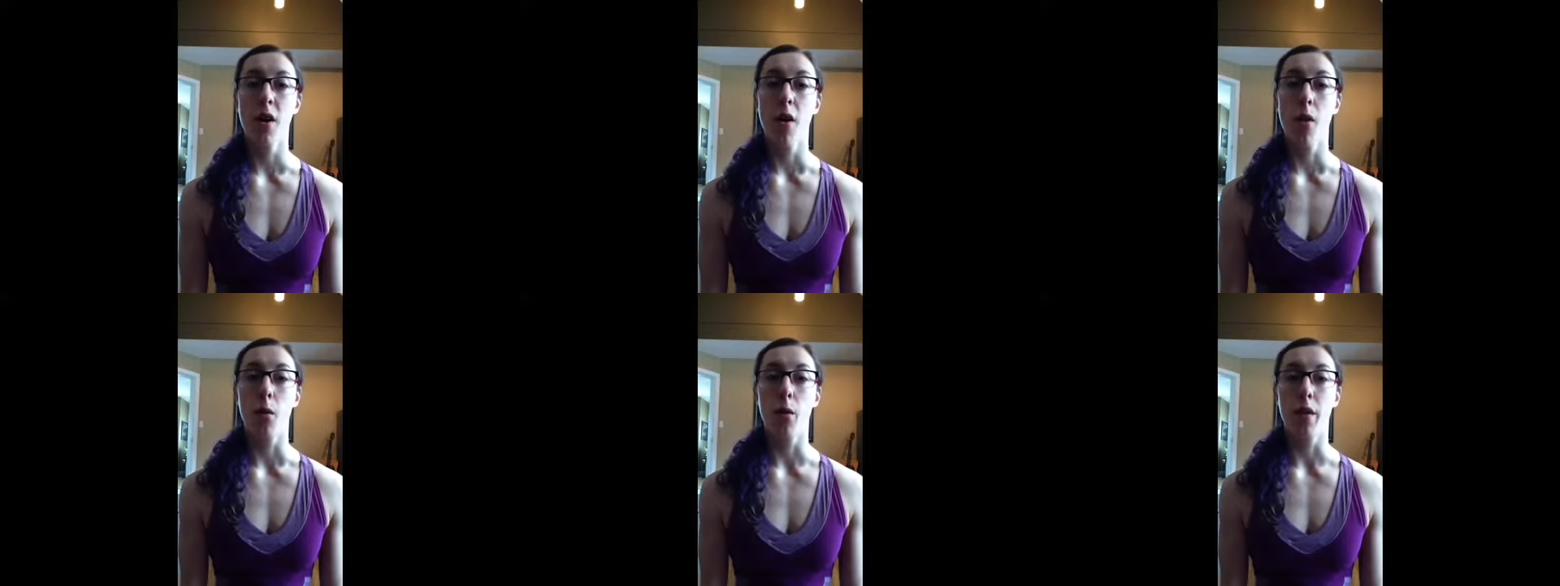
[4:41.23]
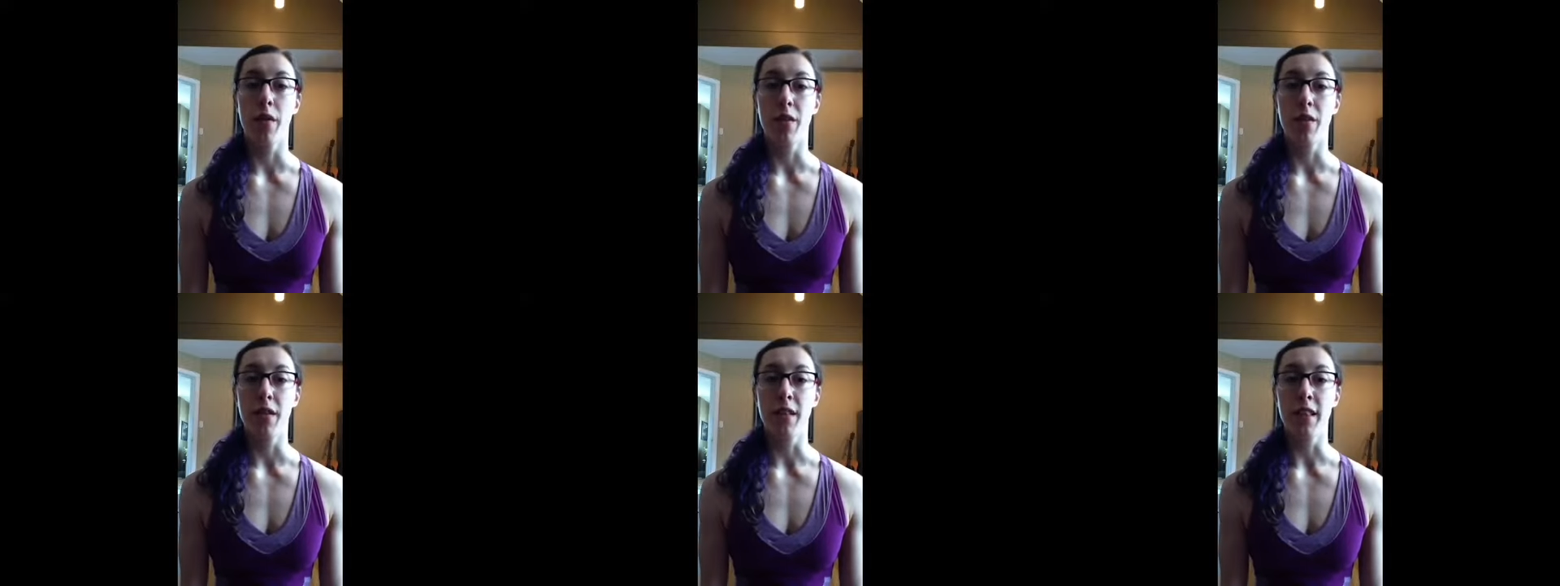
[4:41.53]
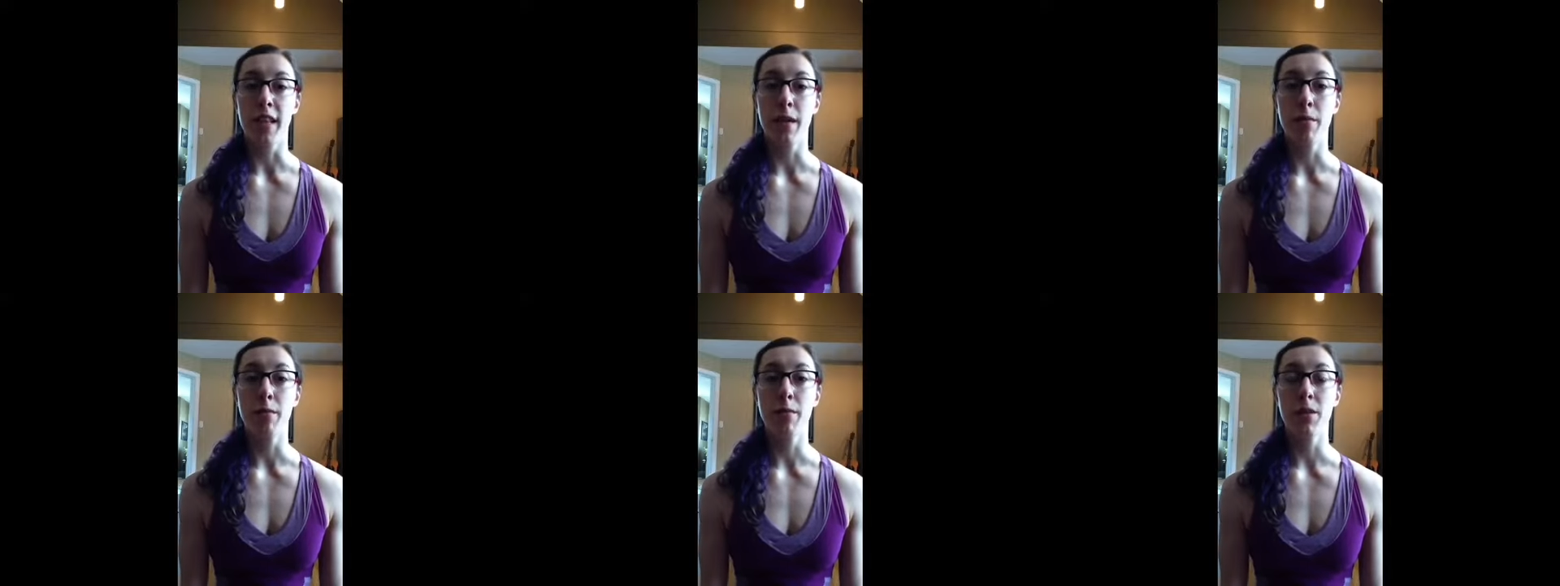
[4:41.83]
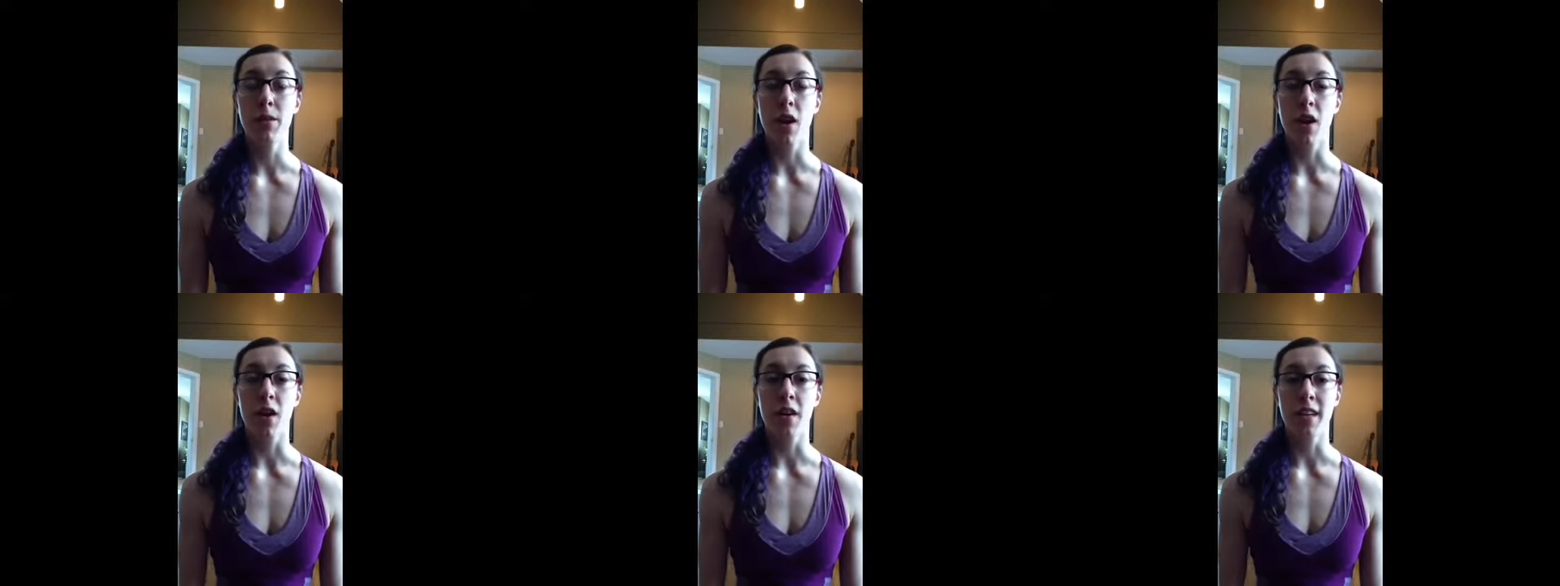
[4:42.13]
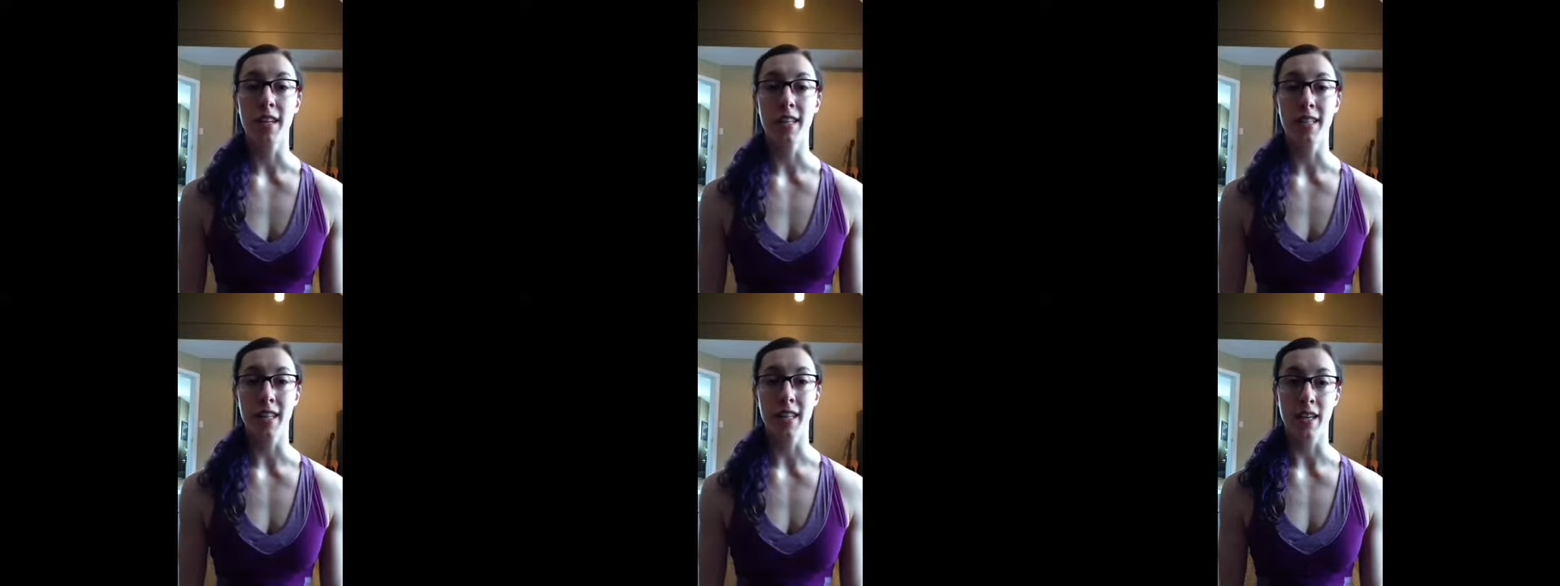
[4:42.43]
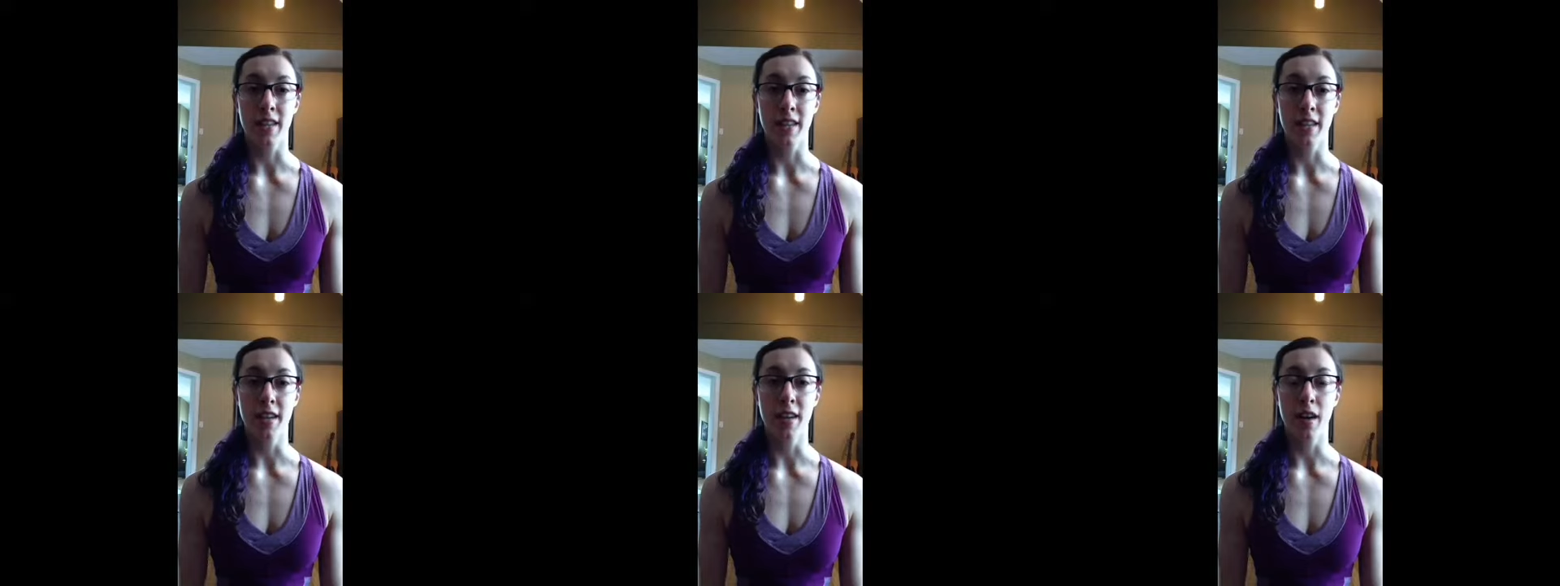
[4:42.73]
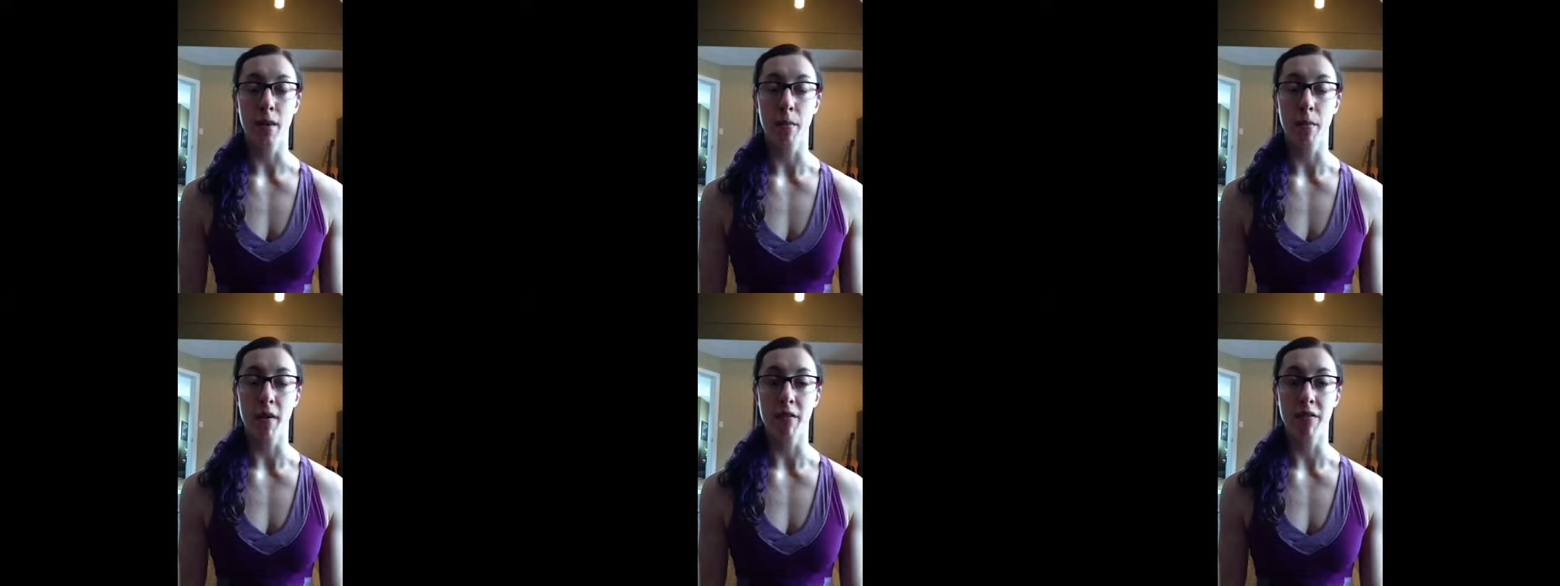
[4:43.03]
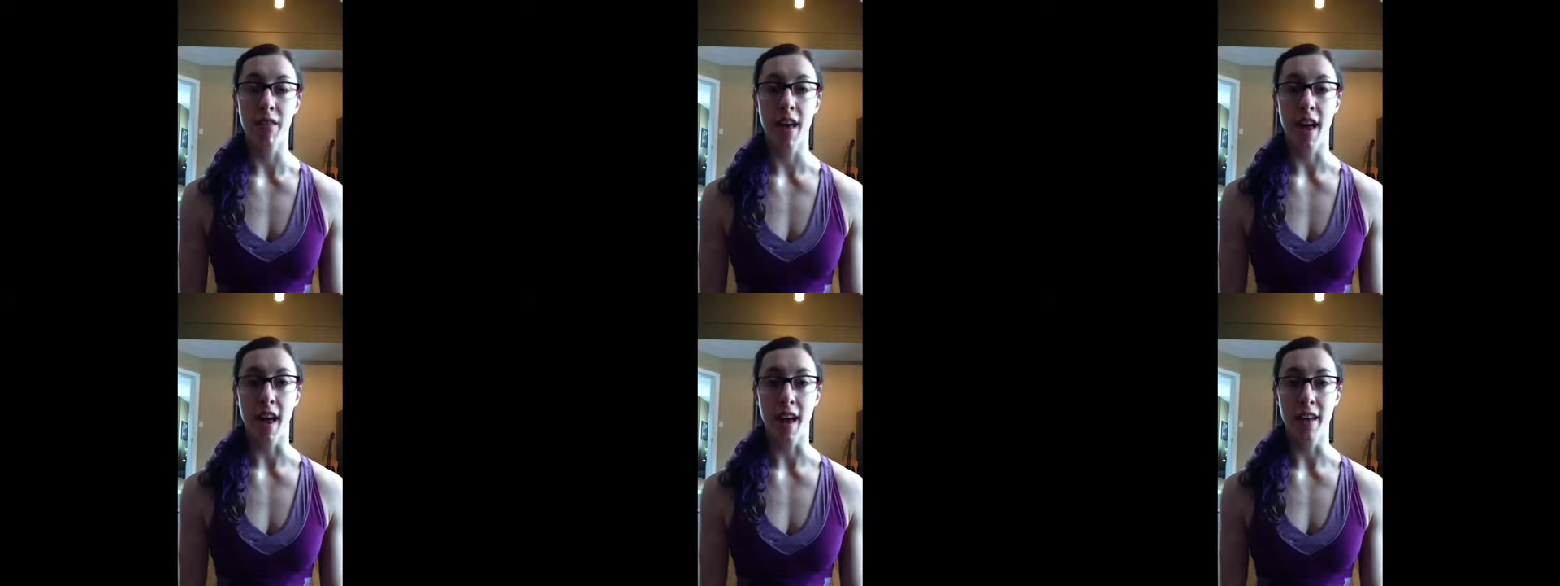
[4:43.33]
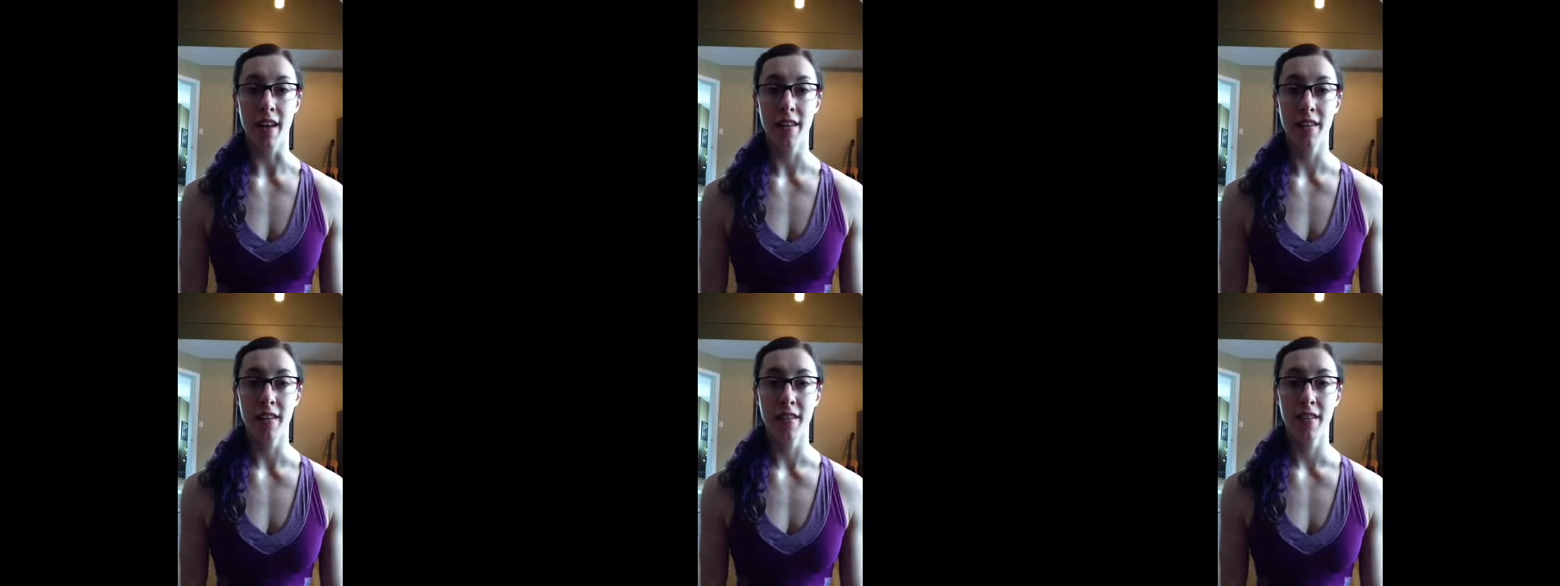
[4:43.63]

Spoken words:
when the limbs are extended above the head,